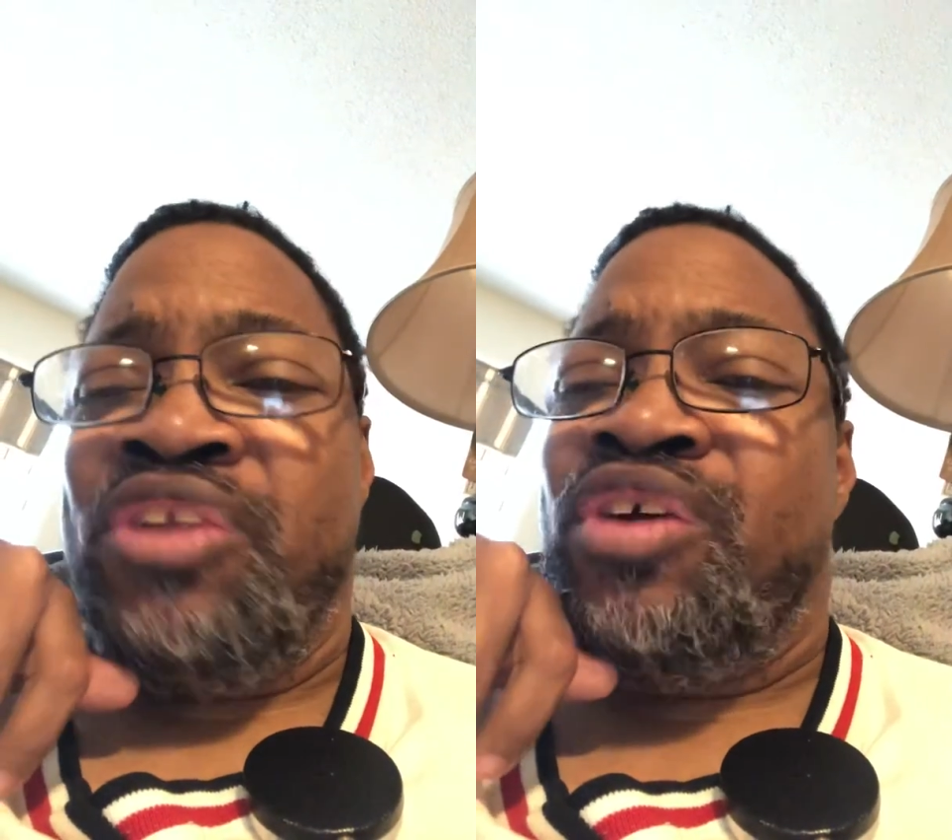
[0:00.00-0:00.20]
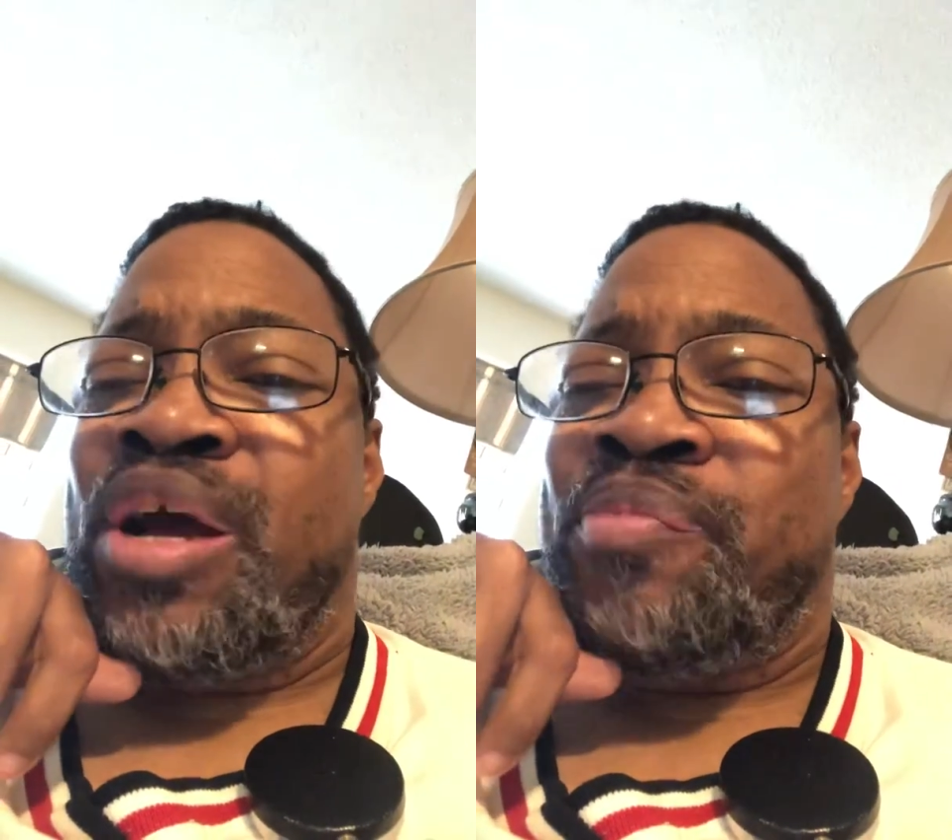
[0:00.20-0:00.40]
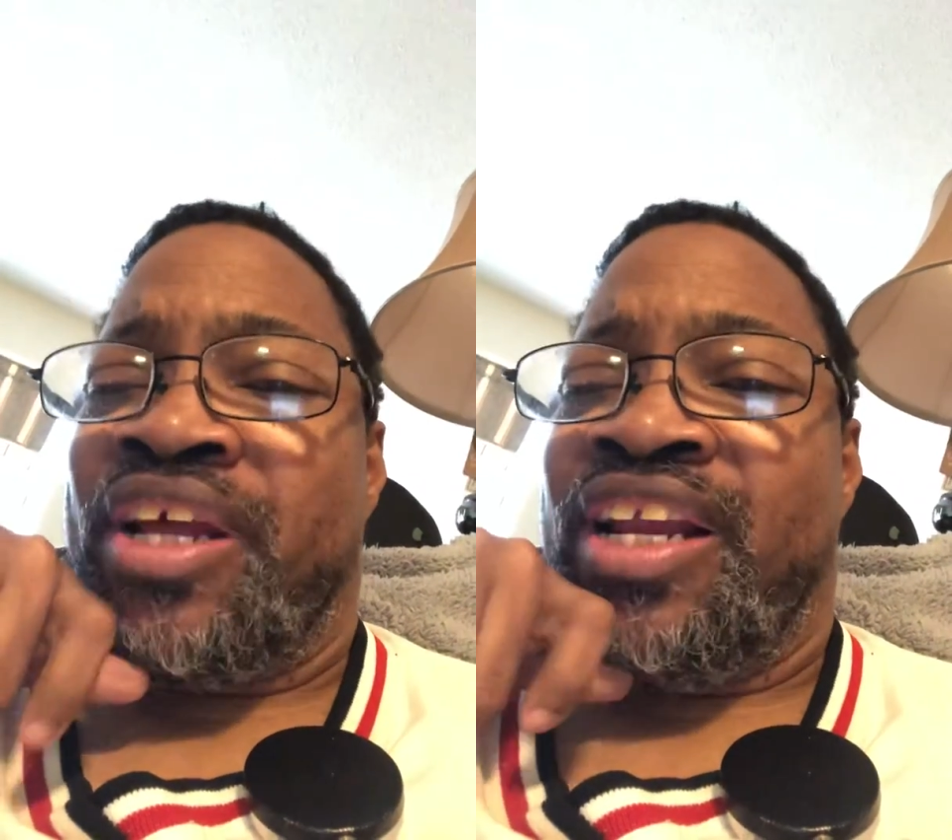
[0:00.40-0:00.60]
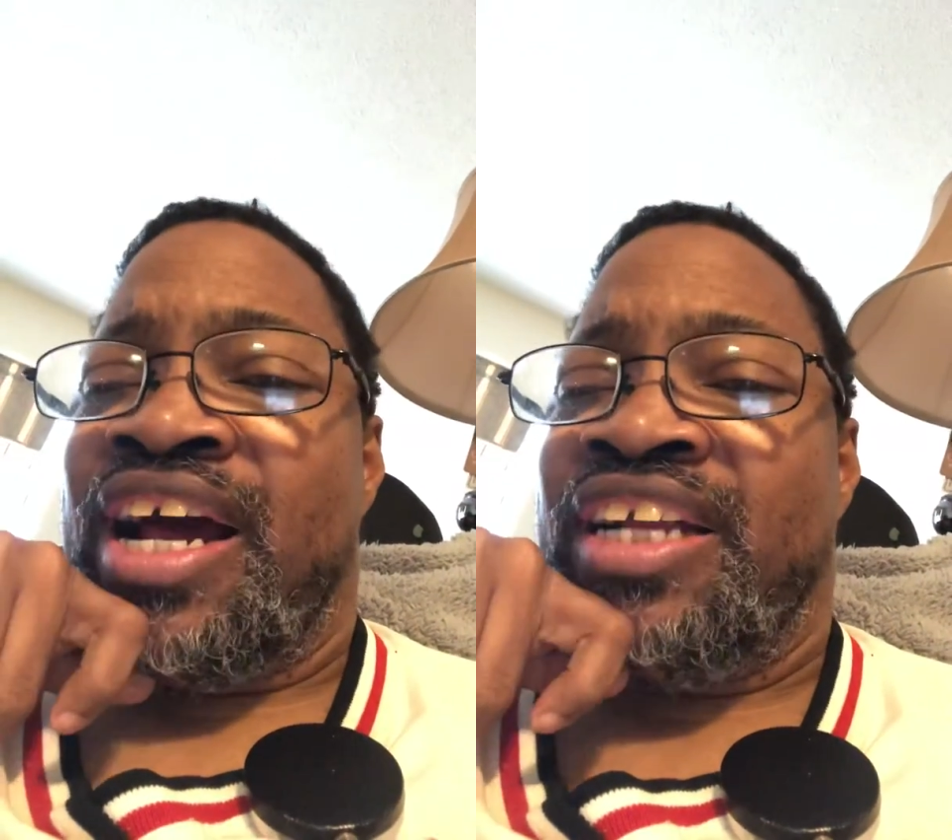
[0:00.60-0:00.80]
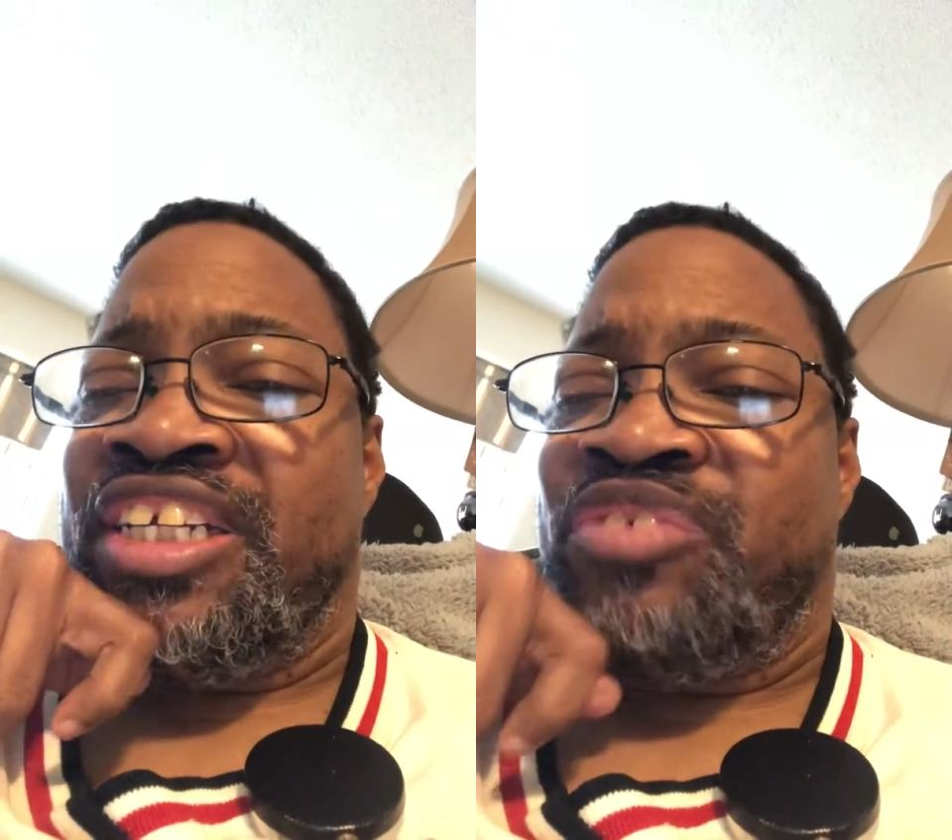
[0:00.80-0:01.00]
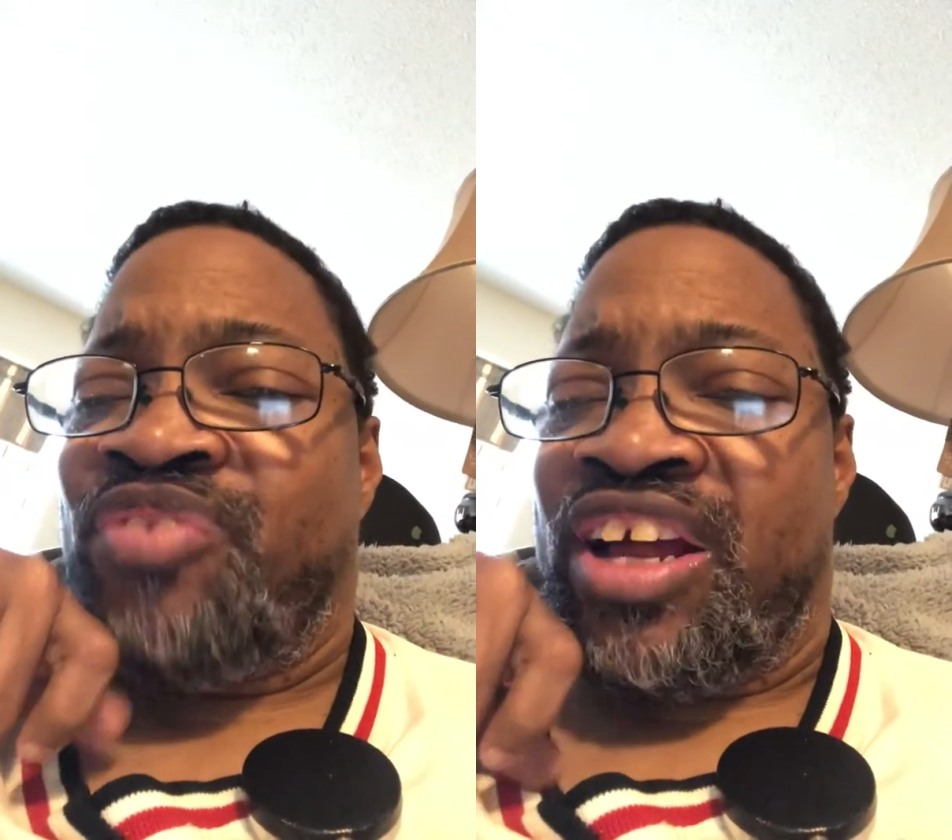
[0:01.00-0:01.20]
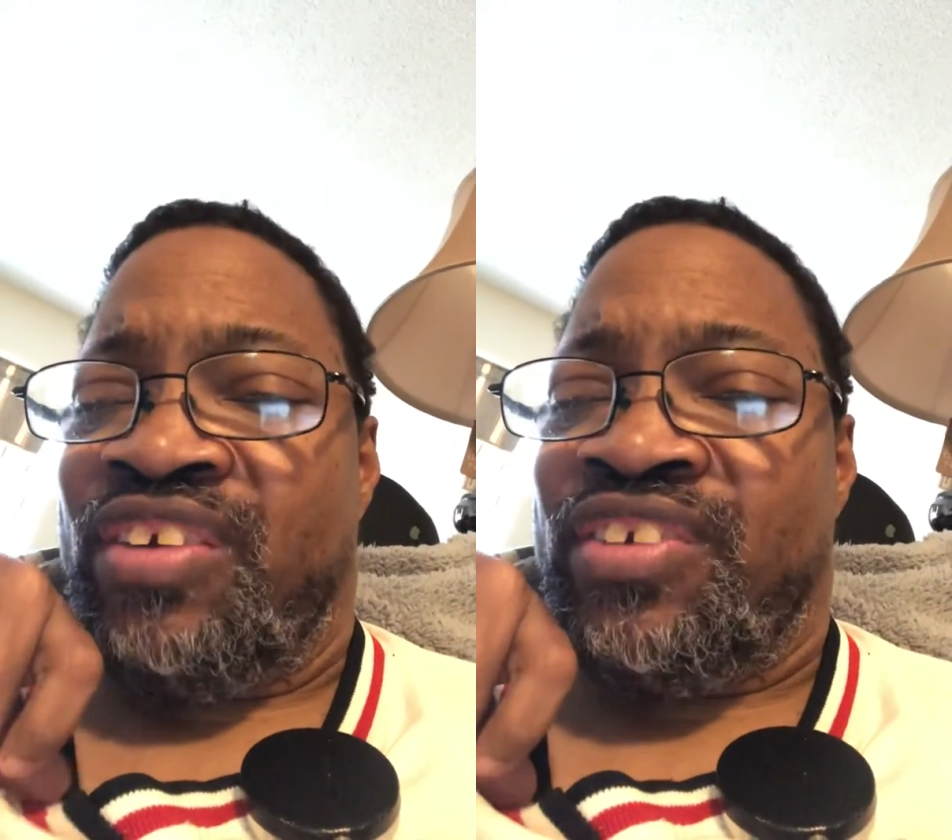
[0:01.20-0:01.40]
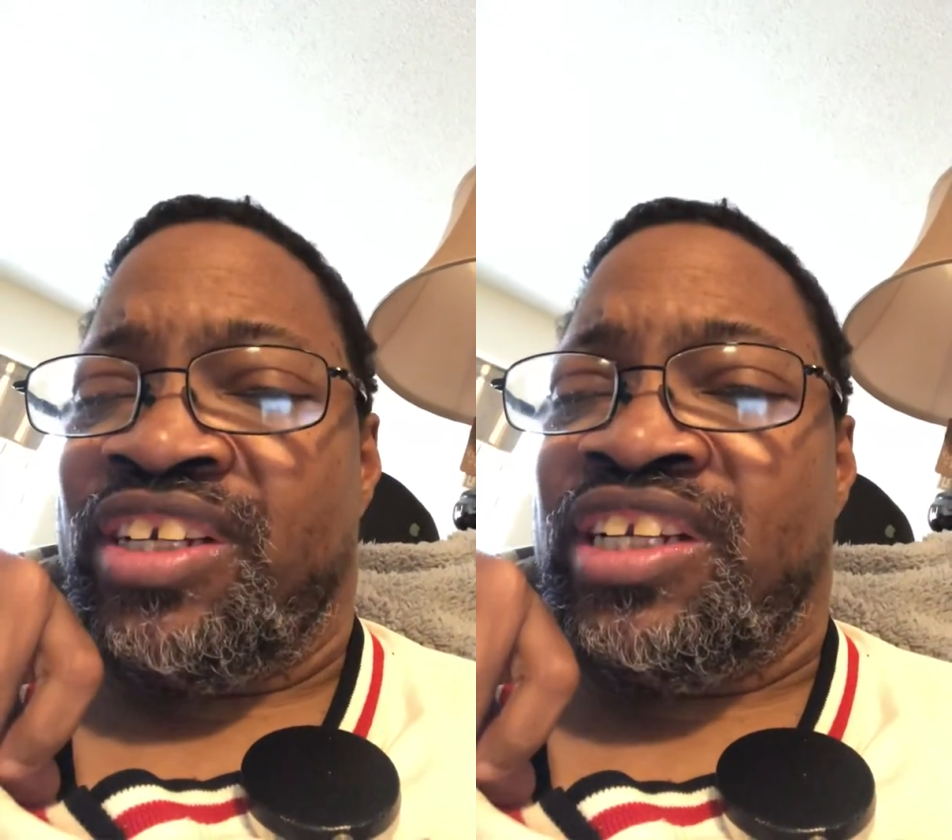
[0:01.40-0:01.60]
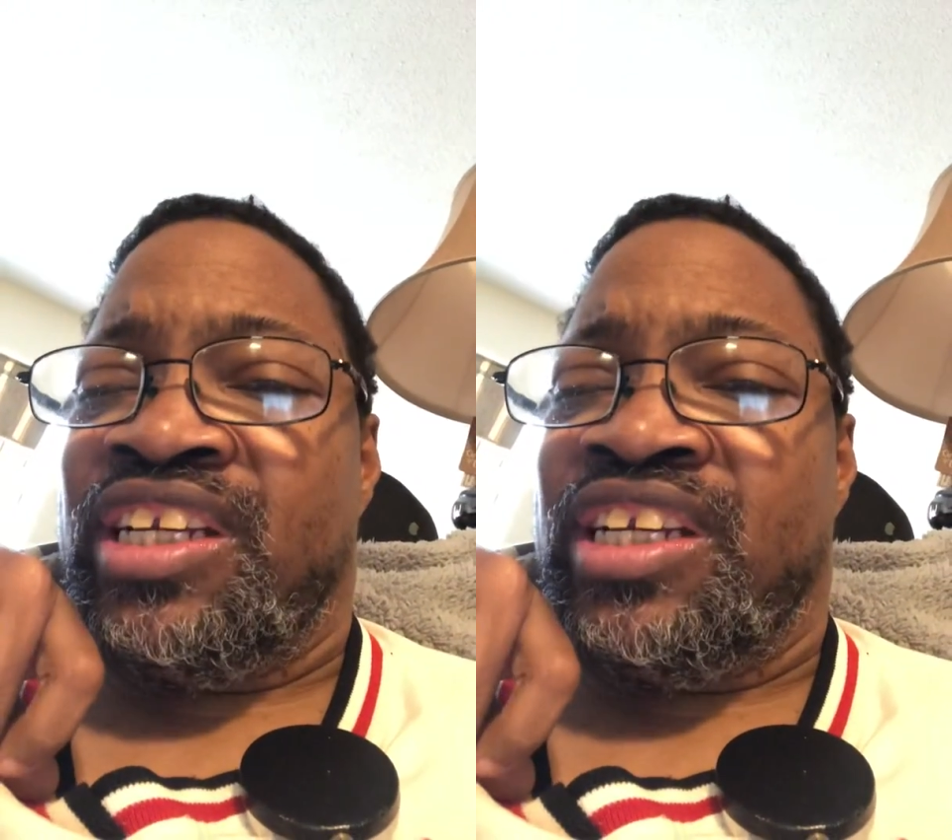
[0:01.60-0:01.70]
new company that I just found.